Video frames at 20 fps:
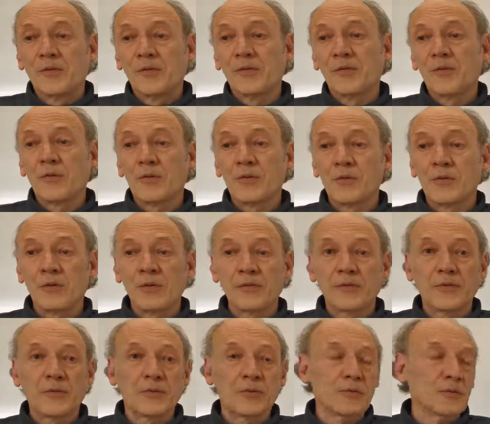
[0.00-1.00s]
So
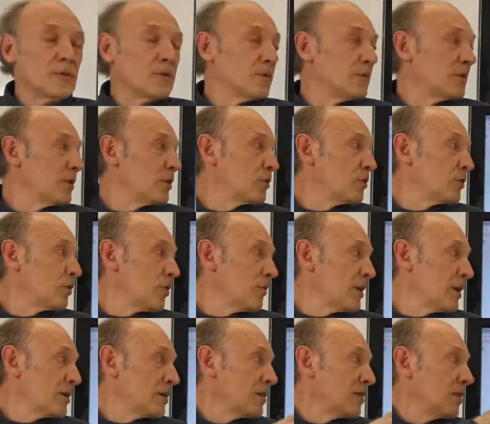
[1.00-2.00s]
also
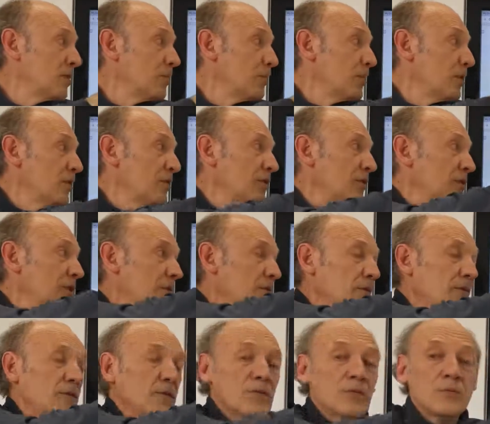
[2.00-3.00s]
economically, it makes
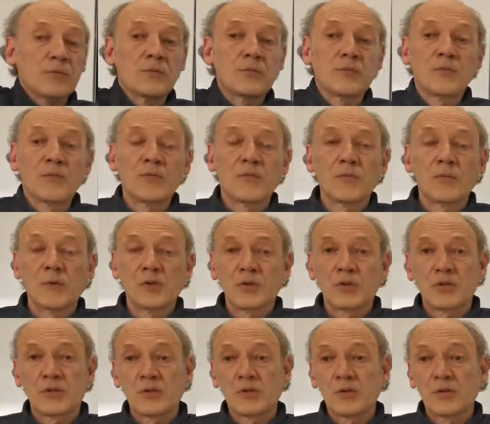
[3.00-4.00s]
sense to
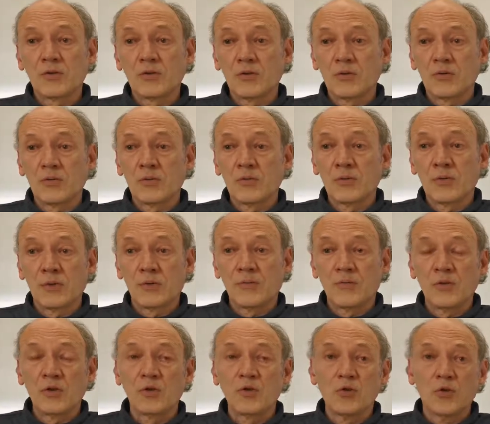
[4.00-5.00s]
switch to
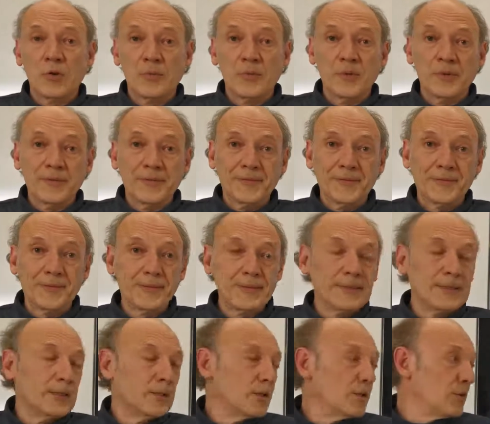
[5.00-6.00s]
renewables,
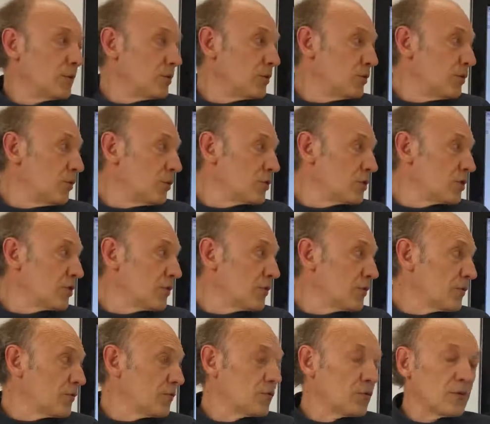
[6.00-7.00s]
not
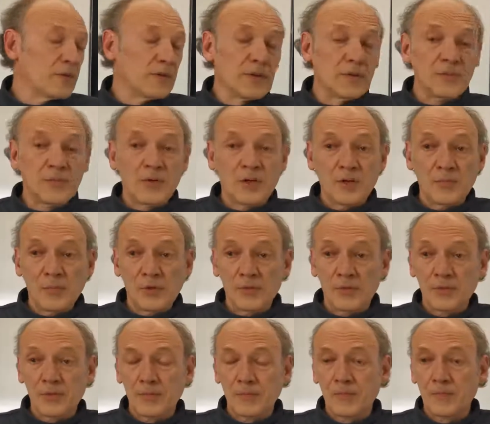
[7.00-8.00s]
just for the
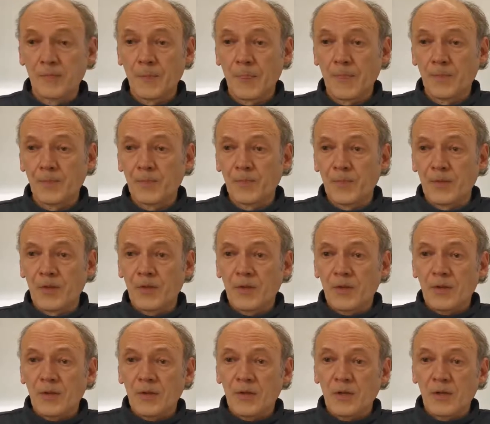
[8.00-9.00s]
environment.
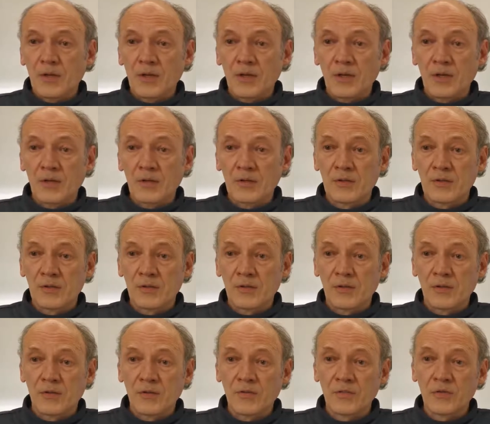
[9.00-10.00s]
And
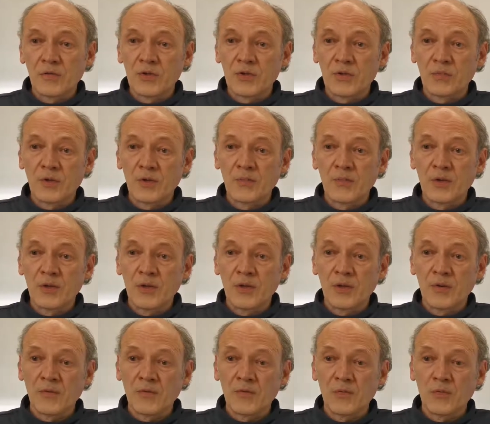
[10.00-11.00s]
in the future, when we
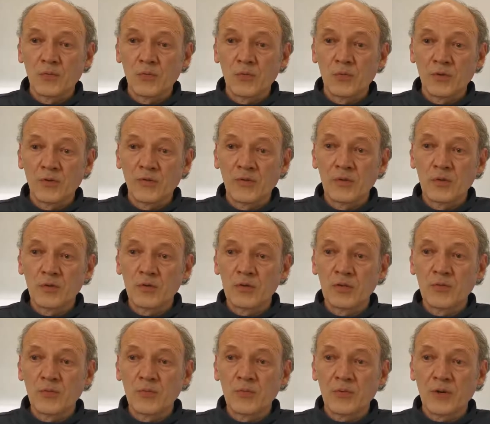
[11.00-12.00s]
have more
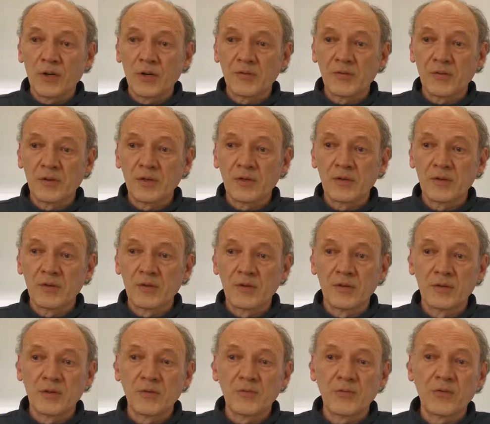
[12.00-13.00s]
CO2 pricing,
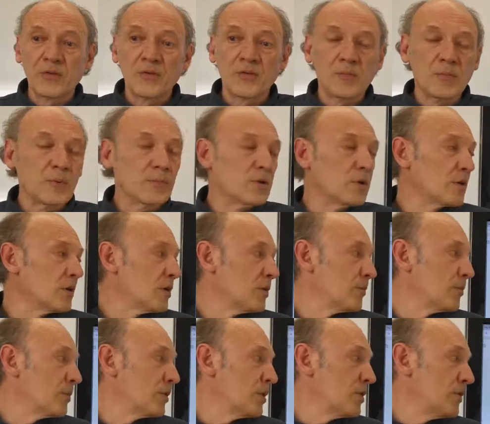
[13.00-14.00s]
the difference will
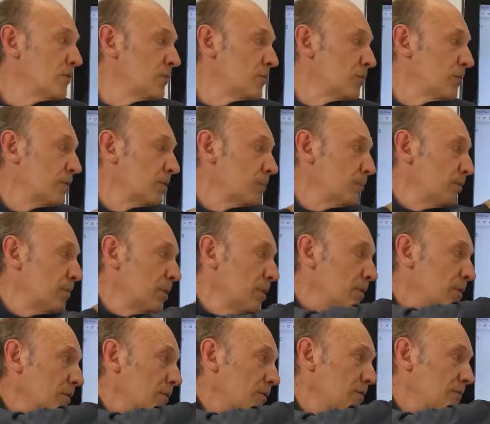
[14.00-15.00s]
become even
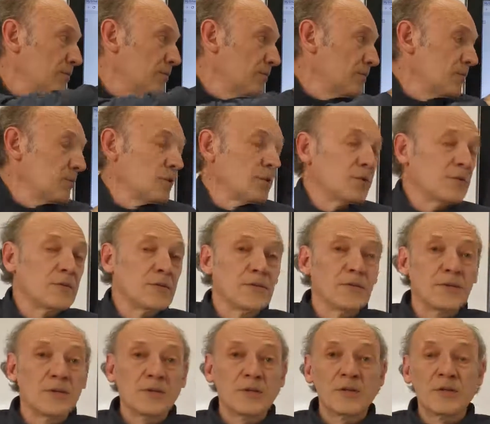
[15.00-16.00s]
bigger, right?
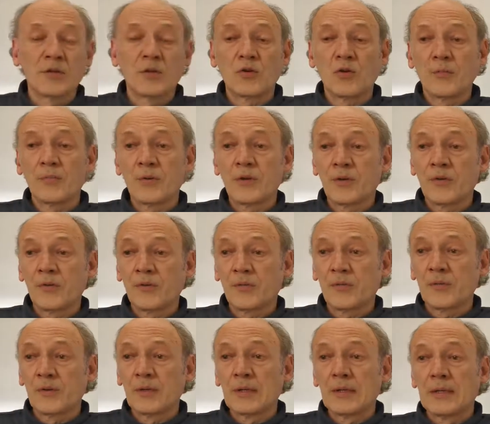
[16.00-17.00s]
Then in
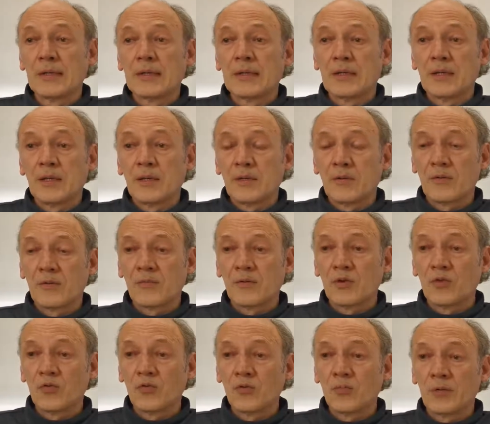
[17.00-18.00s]
comparison, the
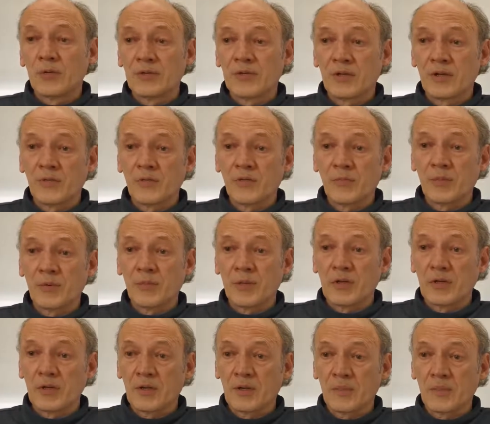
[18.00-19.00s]
renewable tariffs will
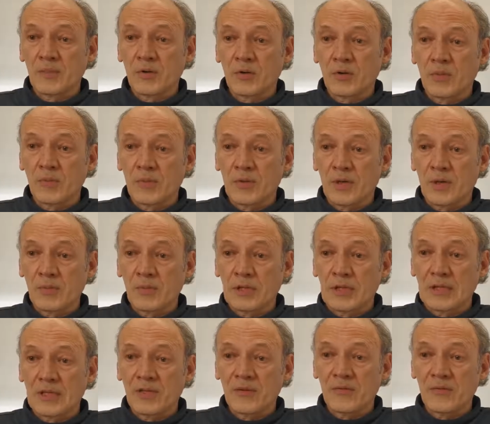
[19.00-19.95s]
become comparably